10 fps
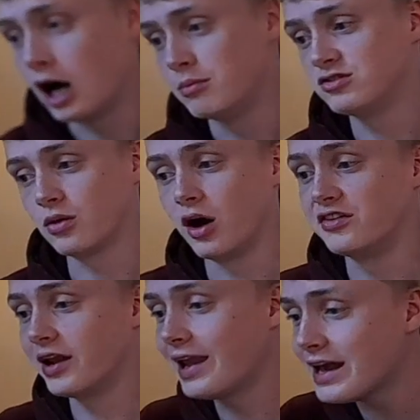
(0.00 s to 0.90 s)
so
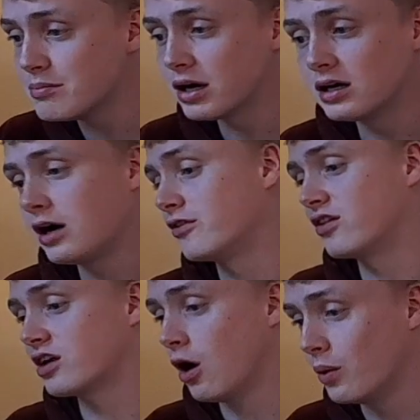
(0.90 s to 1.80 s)
under Labour,
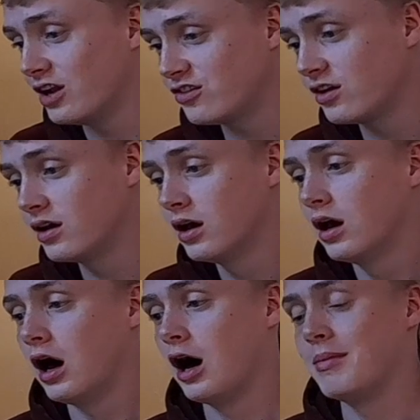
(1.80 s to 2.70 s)
under the Coalition,
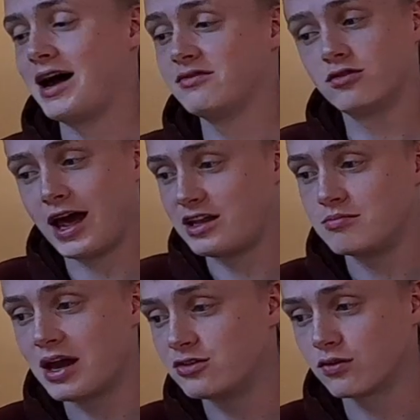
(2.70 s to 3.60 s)
and any
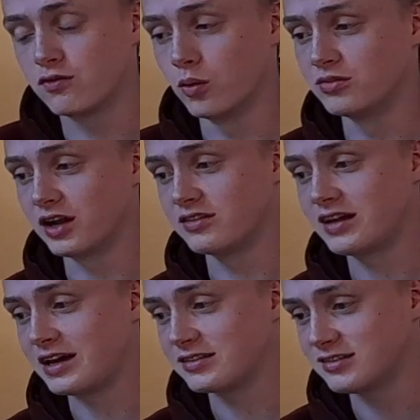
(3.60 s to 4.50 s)
major reforms
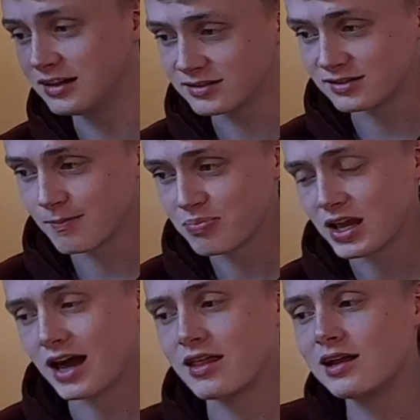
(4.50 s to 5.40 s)
undertaken since.
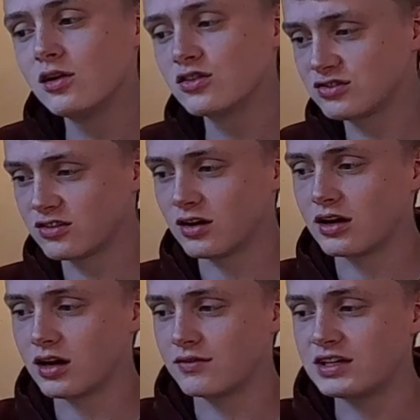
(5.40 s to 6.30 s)
And then it looks at a
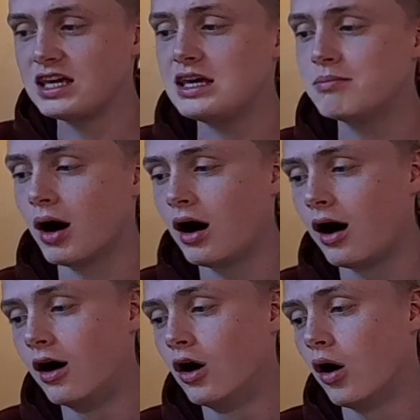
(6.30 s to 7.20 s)
kind of key
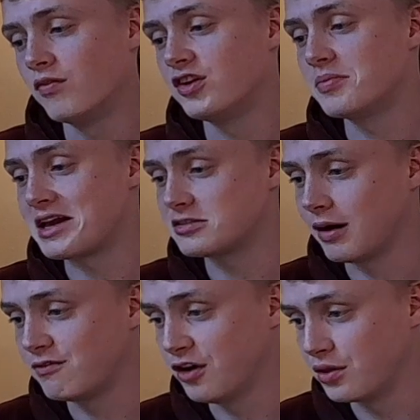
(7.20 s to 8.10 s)
part of the debates
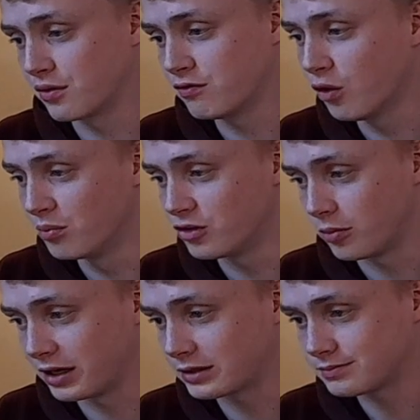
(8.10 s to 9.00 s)
about further reform topic.